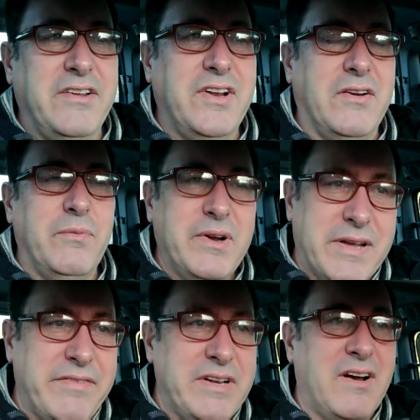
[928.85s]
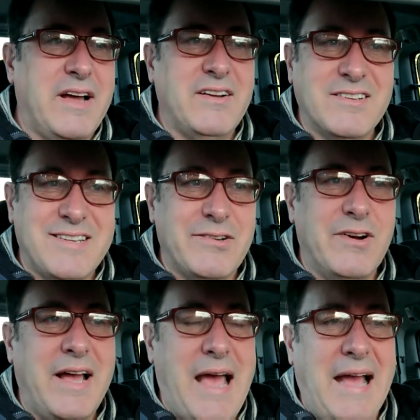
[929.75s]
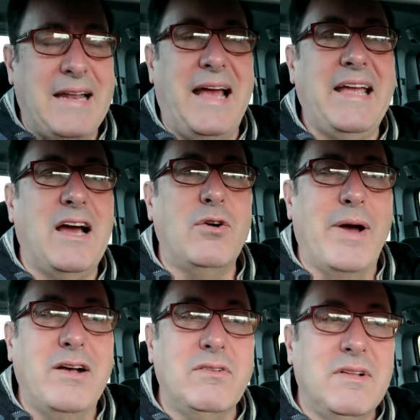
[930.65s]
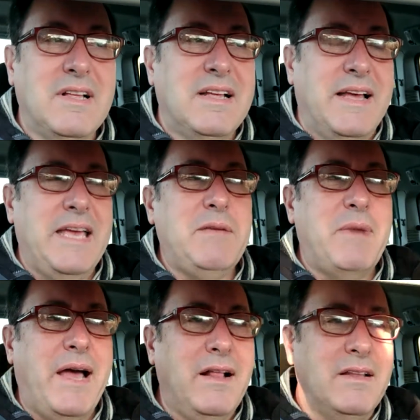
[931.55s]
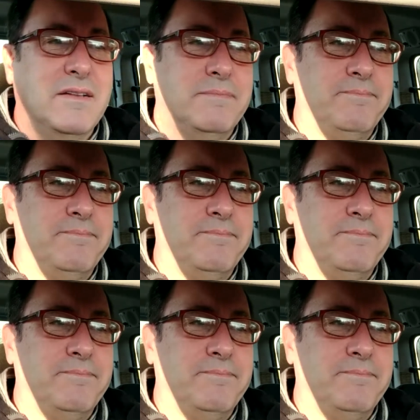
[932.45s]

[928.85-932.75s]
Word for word: You know, we'll give you like a nice little at AOL email and